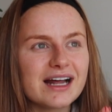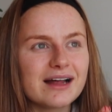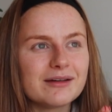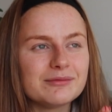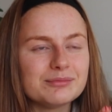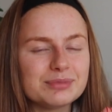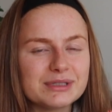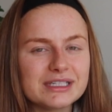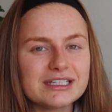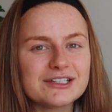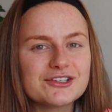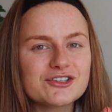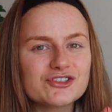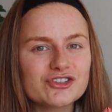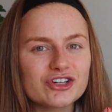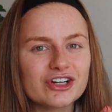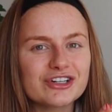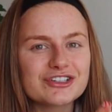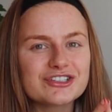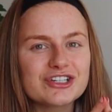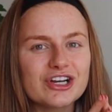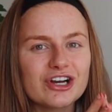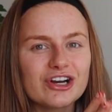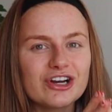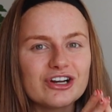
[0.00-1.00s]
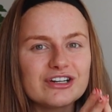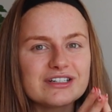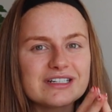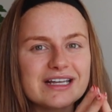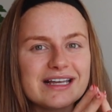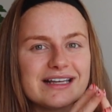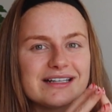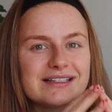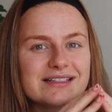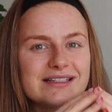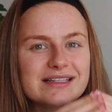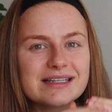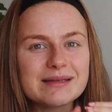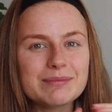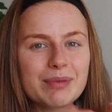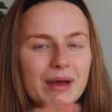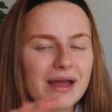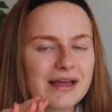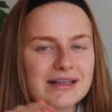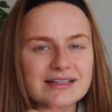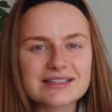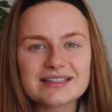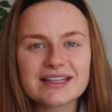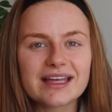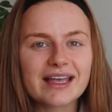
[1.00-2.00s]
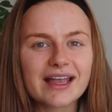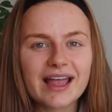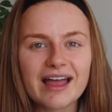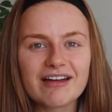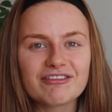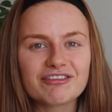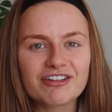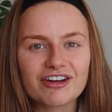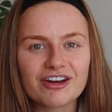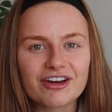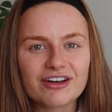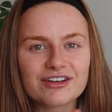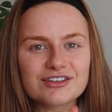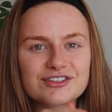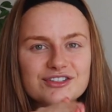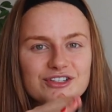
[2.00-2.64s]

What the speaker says: and being structured is the best thing ever.